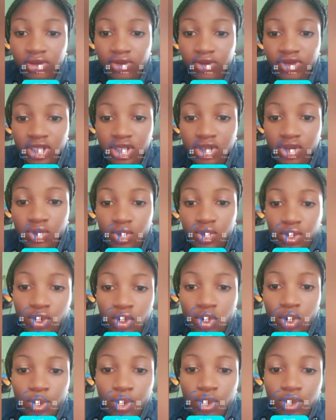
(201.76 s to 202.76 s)
of seats you want to
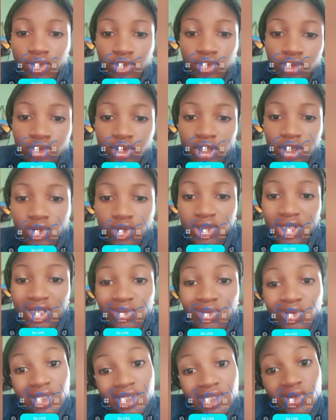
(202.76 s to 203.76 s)
open. You can choose as
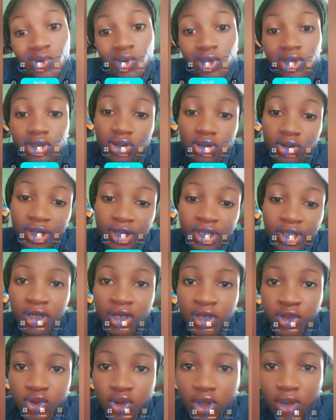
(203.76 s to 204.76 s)
much as you want. All right,
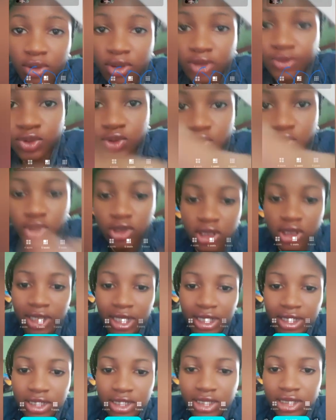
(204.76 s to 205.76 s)
so I'll just be choosing
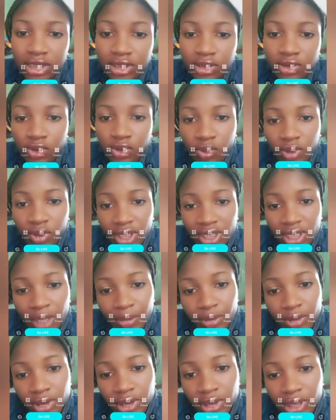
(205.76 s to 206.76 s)
9 seats. So when I tap
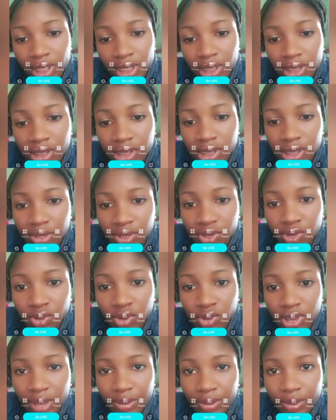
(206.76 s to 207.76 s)
on the 9 seats, I'm just going to
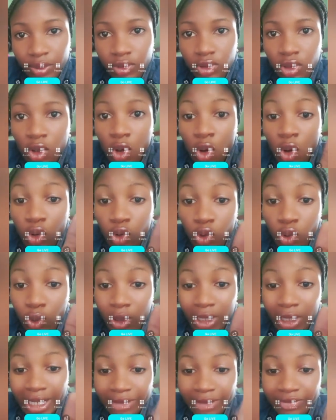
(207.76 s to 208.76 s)
tap on go
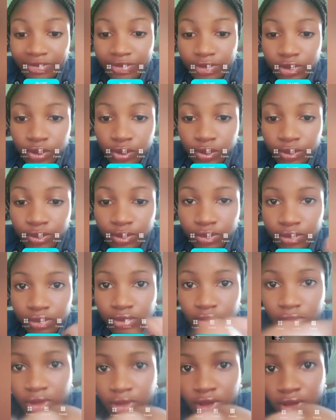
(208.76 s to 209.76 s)
live. So
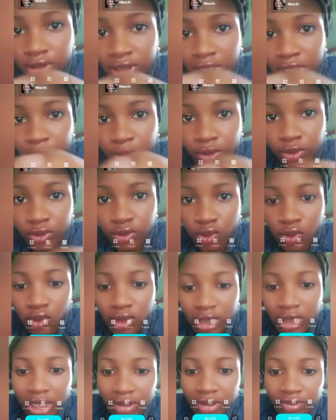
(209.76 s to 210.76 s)
tap on go
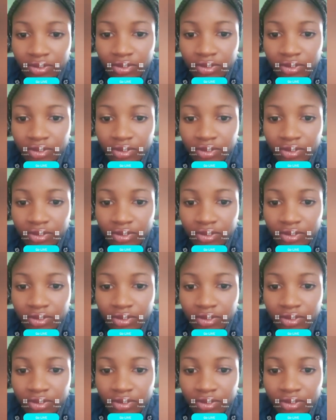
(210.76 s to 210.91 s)
live.